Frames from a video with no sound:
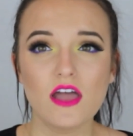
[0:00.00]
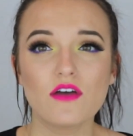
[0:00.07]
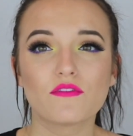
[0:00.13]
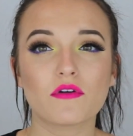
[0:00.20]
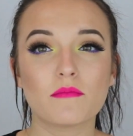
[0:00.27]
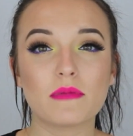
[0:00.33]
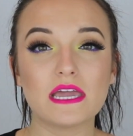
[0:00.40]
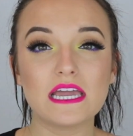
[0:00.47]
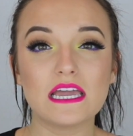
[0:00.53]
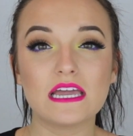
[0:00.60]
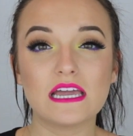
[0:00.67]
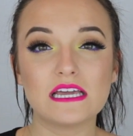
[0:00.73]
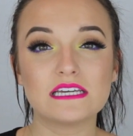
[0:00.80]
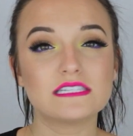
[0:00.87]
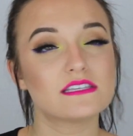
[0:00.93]
For me,
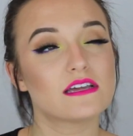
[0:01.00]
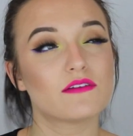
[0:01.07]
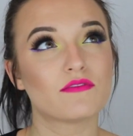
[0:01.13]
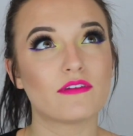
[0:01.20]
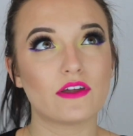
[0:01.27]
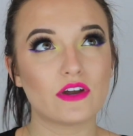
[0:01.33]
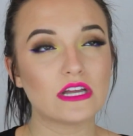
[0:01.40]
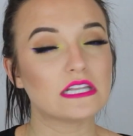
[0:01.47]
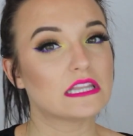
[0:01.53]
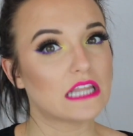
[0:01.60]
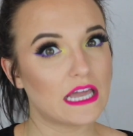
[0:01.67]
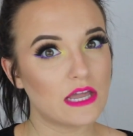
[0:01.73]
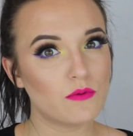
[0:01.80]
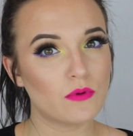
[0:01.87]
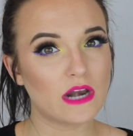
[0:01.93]
it is very
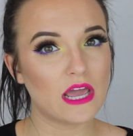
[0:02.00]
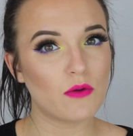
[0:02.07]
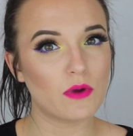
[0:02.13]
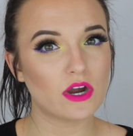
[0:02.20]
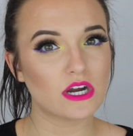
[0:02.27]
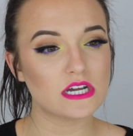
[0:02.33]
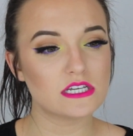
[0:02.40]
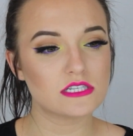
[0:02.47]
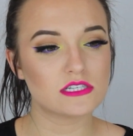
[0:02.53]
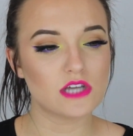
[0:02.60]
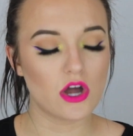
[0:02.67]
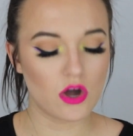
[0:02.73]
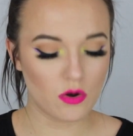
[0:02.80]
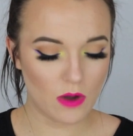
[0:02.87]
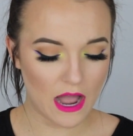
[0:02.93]
light when I wear it, so
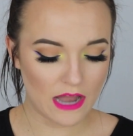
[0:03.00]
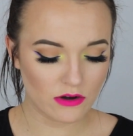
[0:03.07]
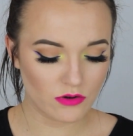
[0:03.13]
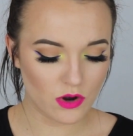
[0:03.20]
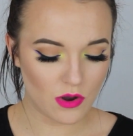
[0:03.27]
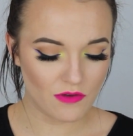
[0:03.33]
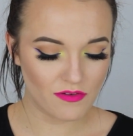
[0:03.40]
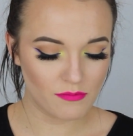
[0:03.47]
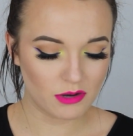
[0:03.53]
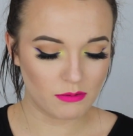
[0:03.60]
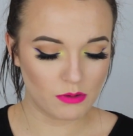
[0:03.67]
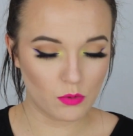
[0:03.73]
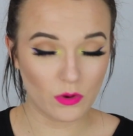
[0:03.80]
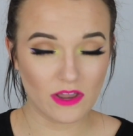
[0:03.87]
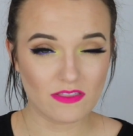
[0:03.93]
I don't know if I'm going to
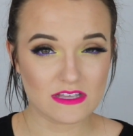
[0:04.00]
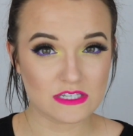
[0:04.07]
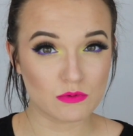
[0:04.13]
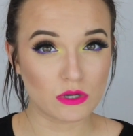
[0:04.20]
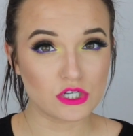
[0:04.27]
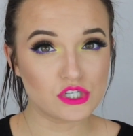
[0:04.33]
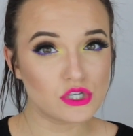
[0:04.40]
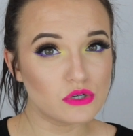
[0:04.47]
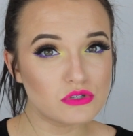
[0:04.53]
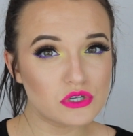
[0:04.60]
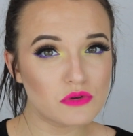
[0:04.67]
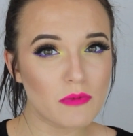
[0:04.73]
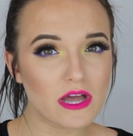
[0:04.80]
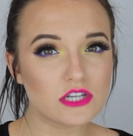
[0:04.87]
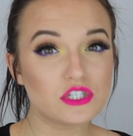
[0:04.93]
be wearing this one too
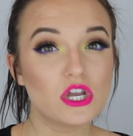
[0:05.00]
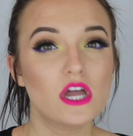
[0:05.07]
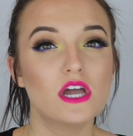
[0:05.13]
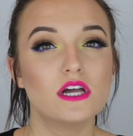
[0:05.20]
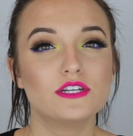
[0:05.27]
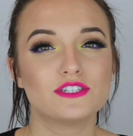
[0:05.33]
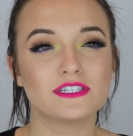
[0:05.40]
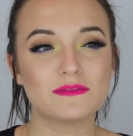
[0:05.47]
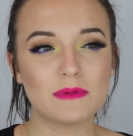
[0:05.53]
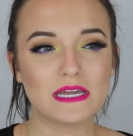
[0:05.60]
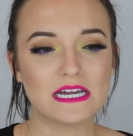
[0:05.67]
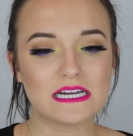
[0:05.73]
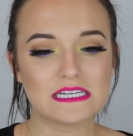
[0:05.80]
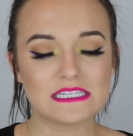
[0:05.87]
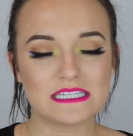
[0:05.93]
much, just
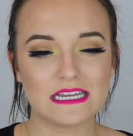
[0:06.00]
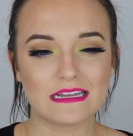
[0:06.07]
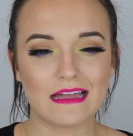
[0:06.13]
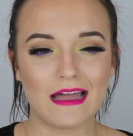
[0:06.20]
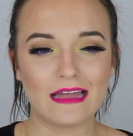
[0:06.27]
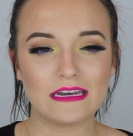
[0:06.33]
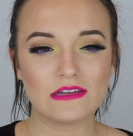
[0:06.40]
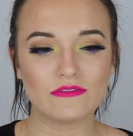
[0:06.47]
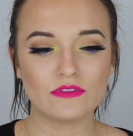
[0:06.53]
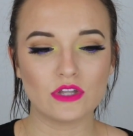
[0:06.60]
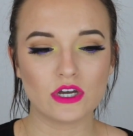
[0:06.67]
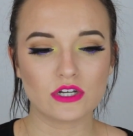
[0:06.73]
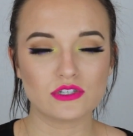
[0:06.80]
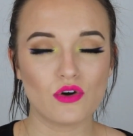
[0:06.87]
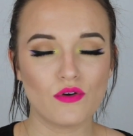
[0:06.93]
because it kind of
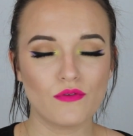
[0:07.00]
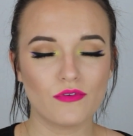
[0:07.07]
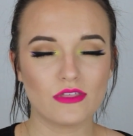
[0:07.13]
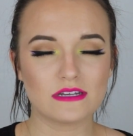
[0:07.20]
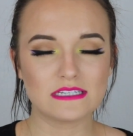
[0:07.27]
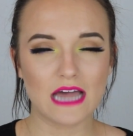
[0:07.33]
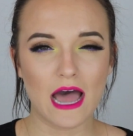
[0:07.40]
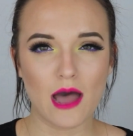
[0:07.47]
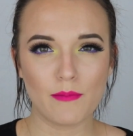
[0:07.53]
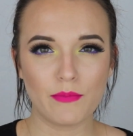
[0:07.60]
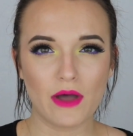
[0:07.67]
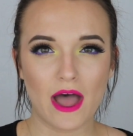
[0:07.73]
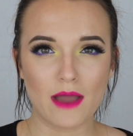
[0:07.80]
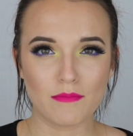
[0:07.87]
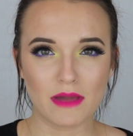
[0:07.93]
looks over the
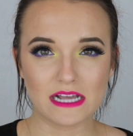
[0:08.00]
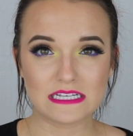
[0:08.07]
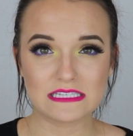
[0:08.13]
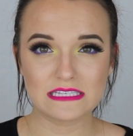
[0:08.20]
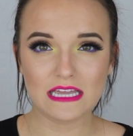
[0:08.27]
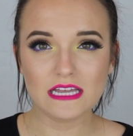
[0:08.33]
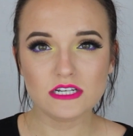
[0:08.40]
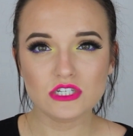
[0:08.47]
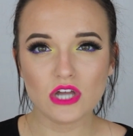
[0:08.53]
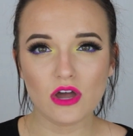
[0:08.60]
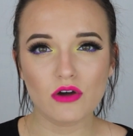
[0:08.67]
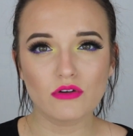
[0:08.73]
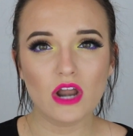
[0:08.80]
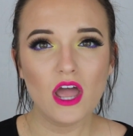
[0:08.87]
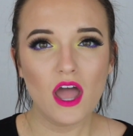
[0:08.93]
top on my skin tone,